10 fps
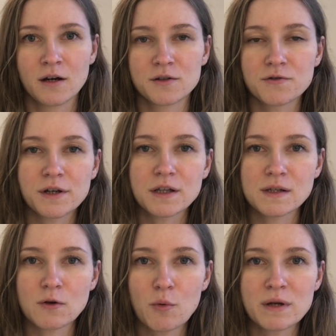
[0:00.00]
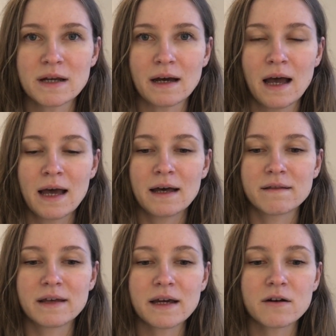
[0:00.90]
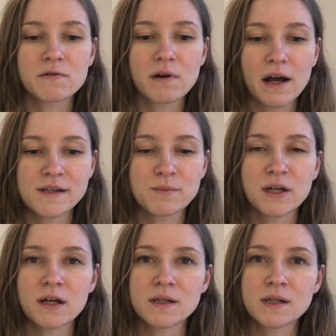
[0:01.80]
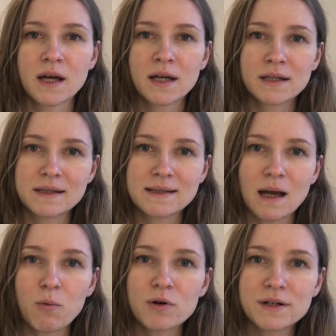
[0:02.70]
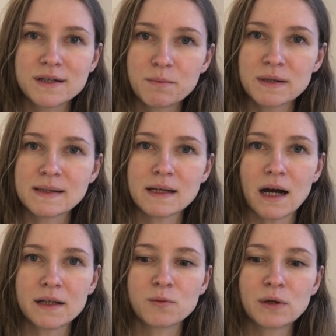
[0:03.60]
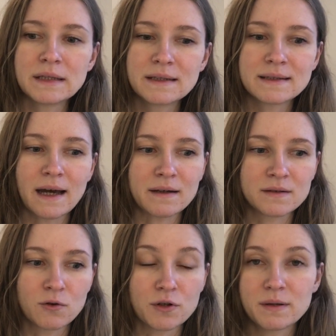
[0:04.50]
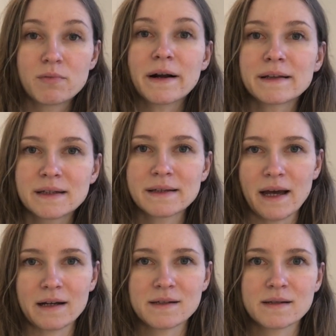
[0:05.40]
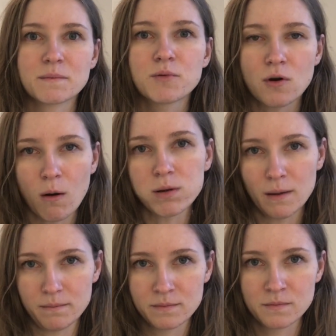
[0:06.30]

during insomnia they arise because somewhere deep inside we detect or the brain detects a problem